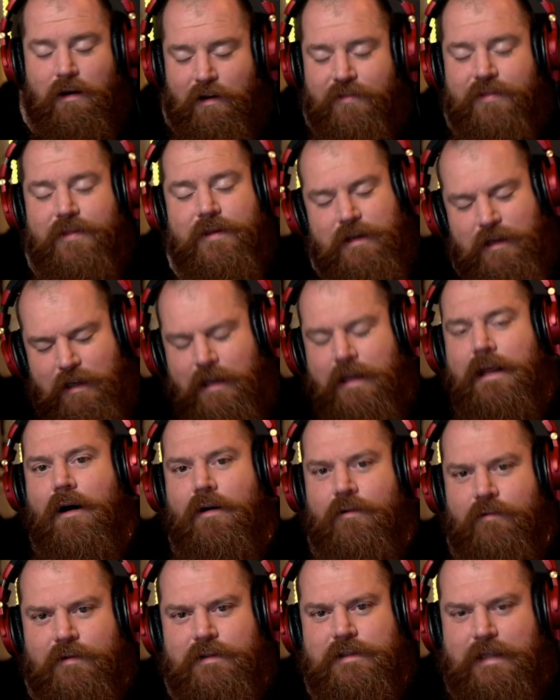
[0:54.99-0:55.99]
I think it
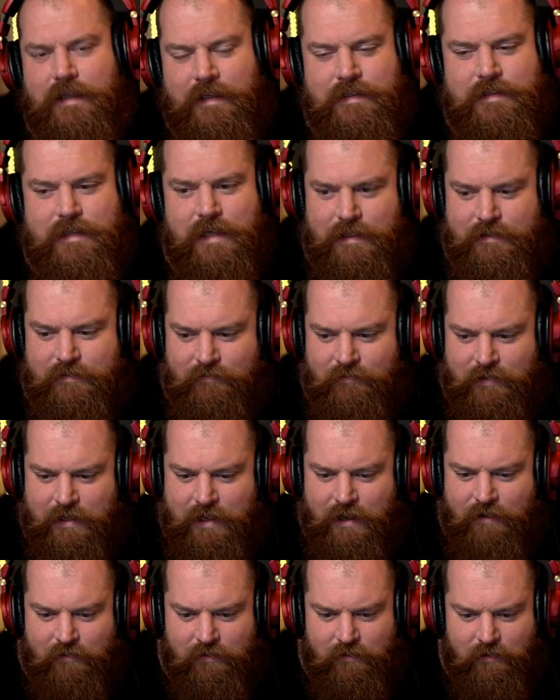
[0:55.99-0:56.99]
obviously is
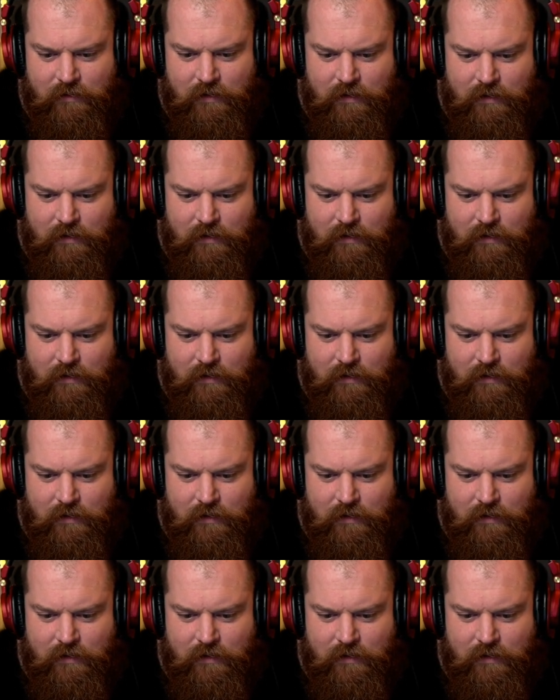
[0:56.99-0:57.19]
Kevin.